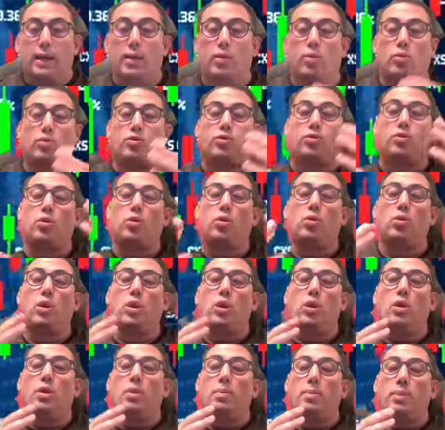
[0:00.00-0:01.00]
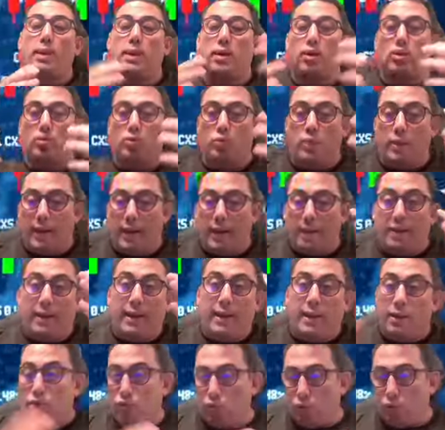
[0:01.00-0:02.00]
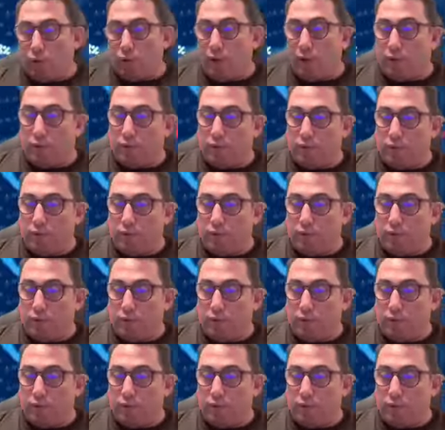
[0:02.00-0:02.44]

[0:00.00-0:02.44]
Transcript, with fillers: also because we have a history of